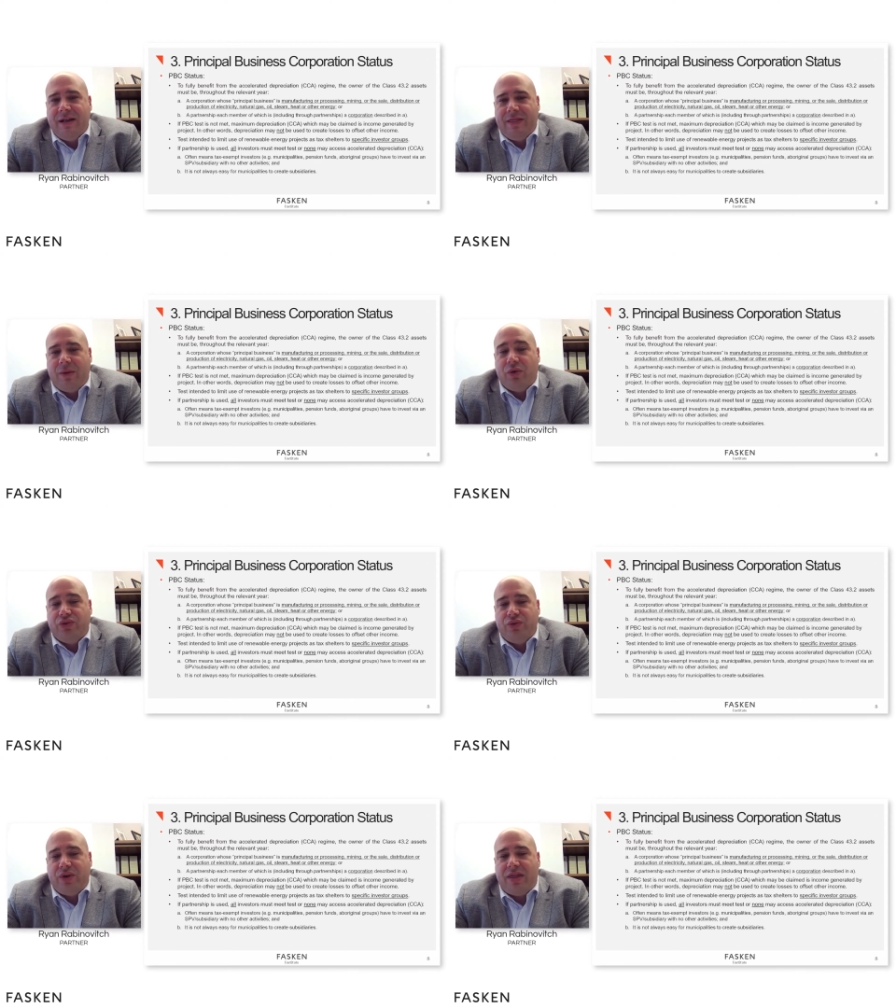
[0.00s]
that will
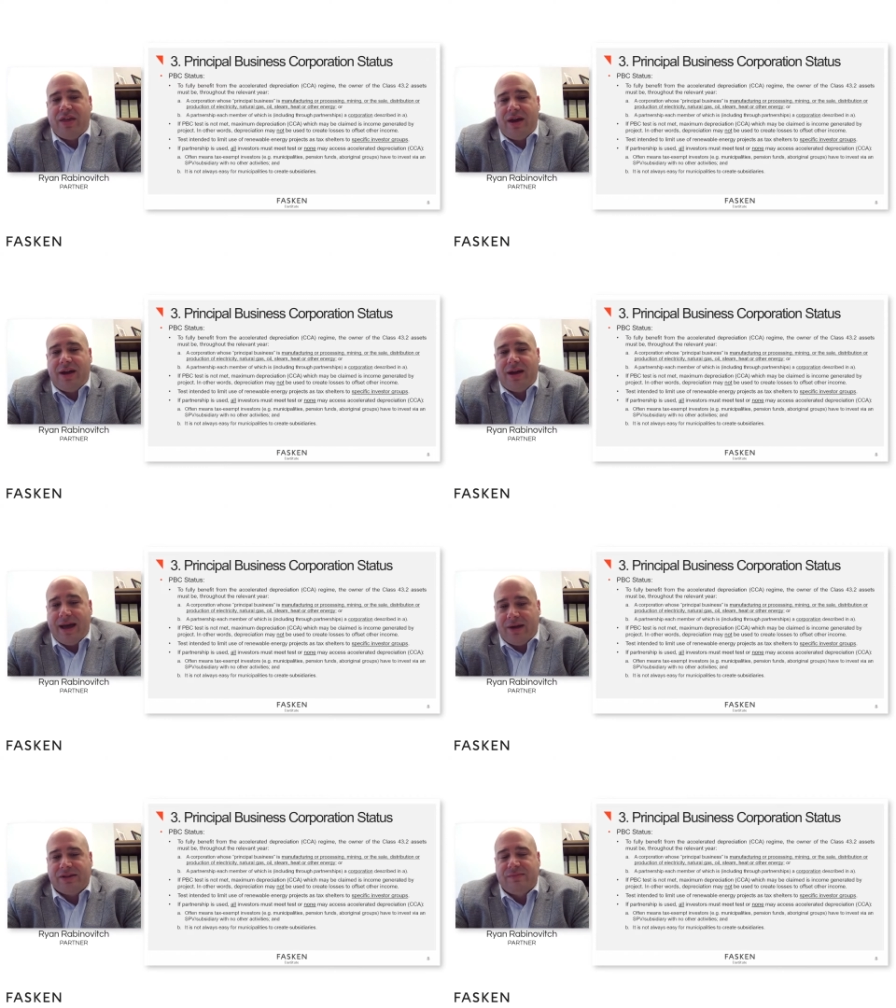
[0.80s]
do nothing
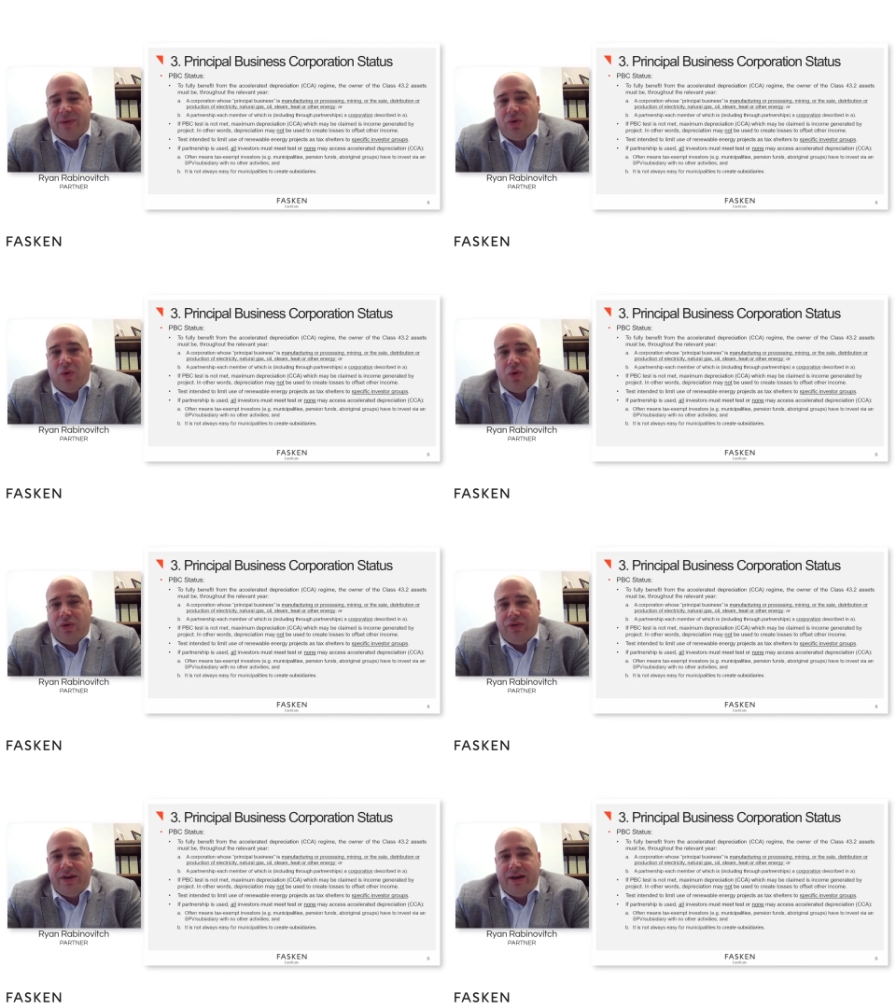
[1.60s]
else but
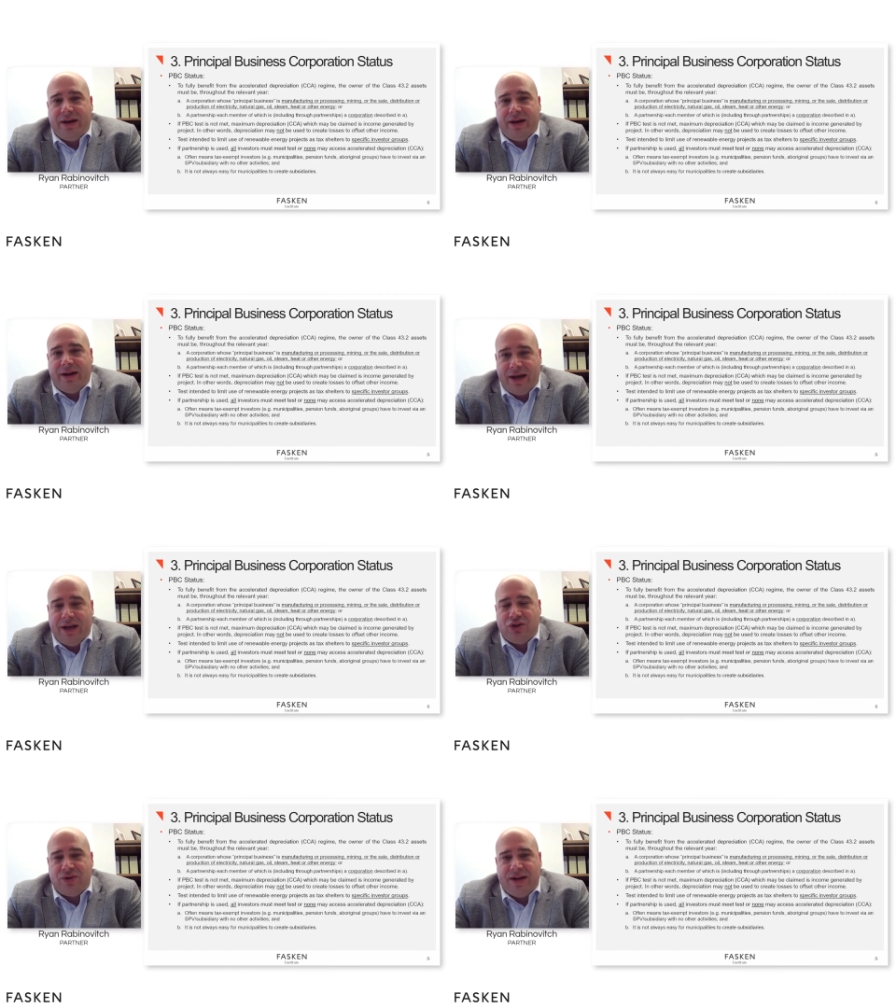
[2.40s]
hold an
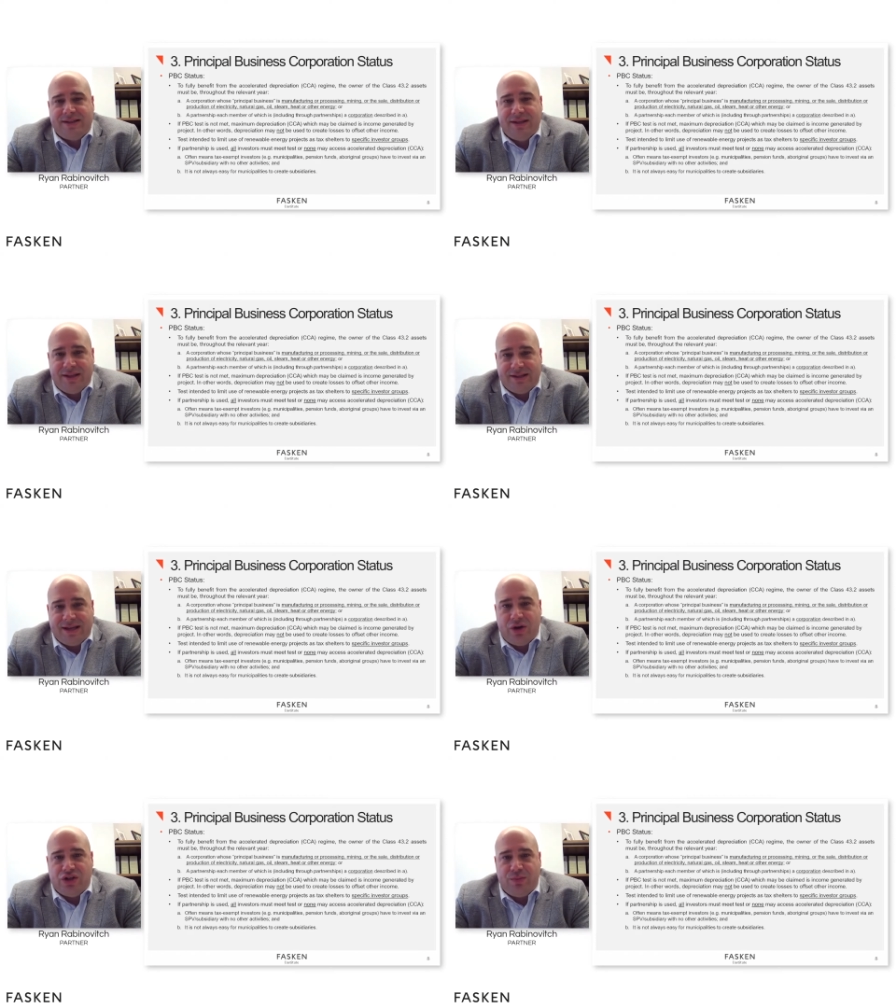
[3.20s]
interest in this
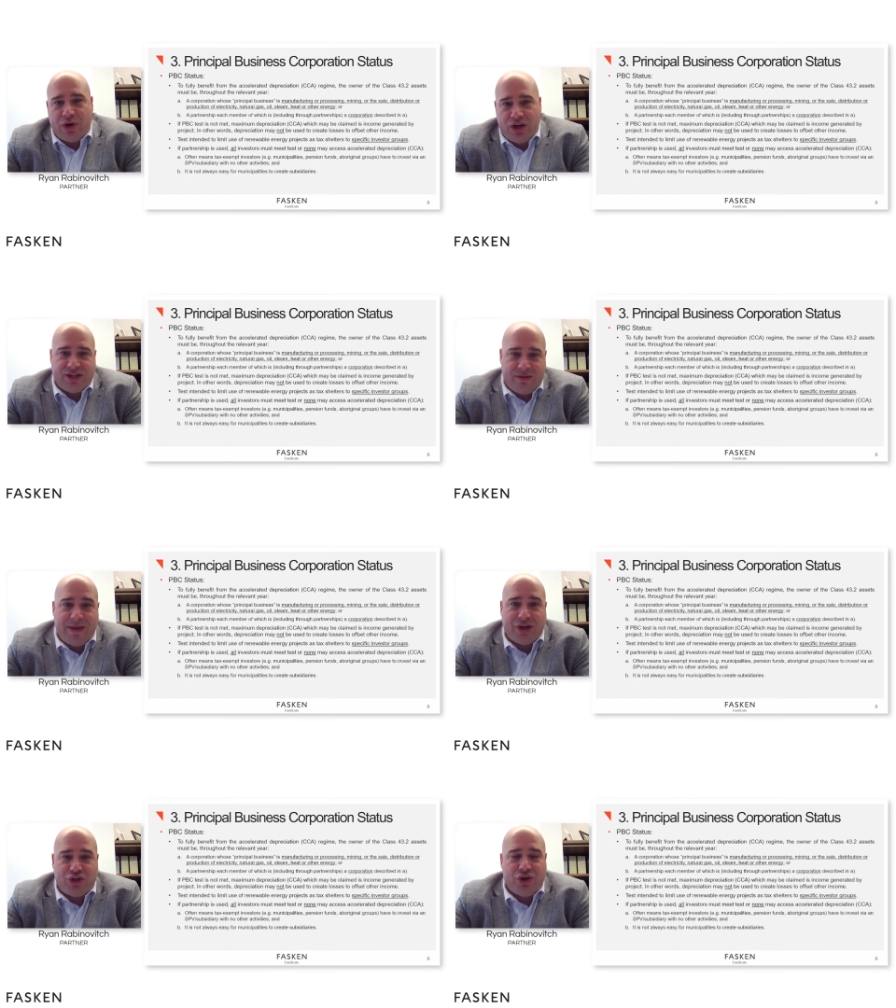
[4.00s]
energy project to
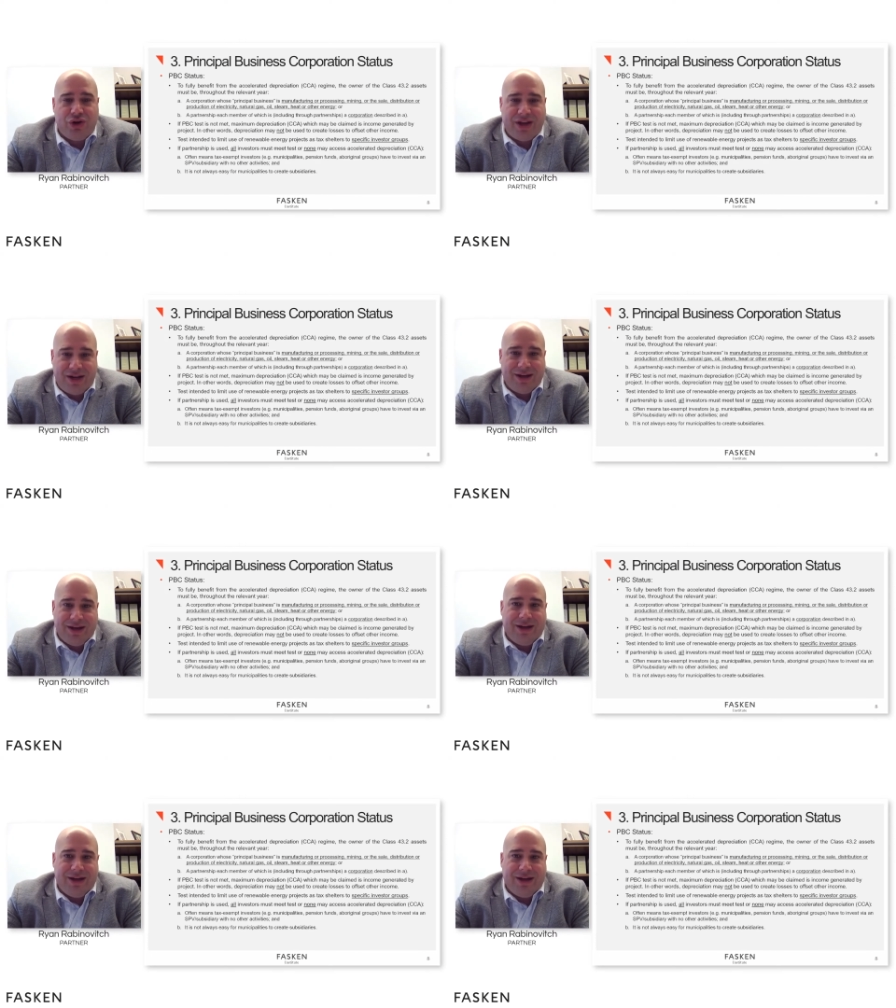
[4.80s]
make sure that